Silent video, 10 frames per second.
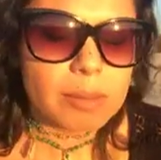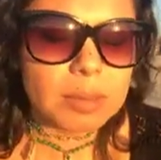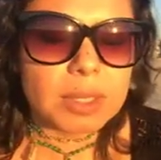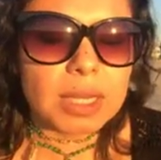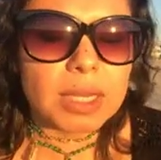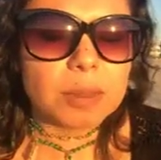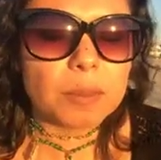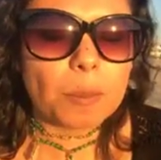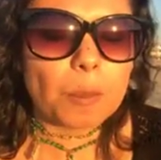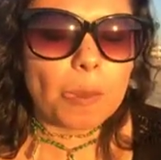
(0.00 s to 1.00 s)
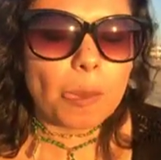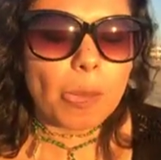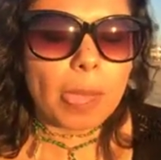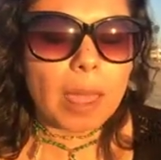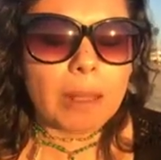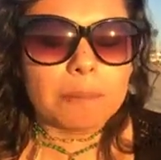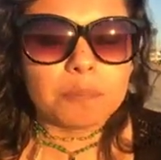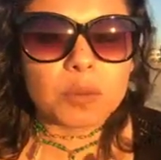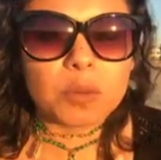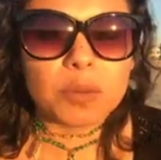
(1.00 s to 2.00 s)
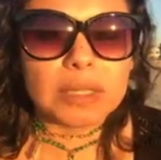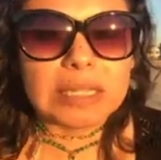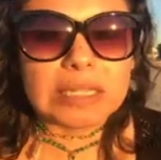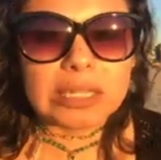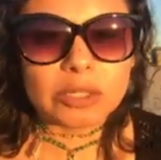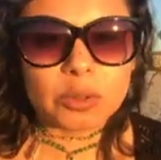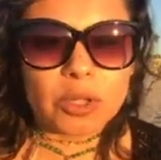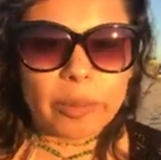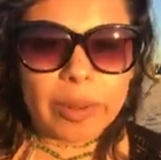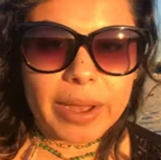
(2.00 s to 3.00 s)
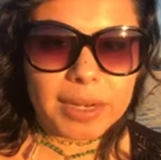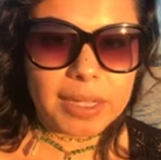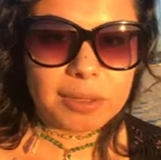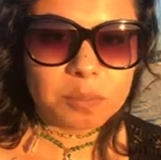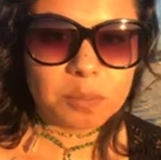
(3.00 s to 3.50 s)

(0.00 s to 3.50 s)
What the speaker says: We get really in touch with our body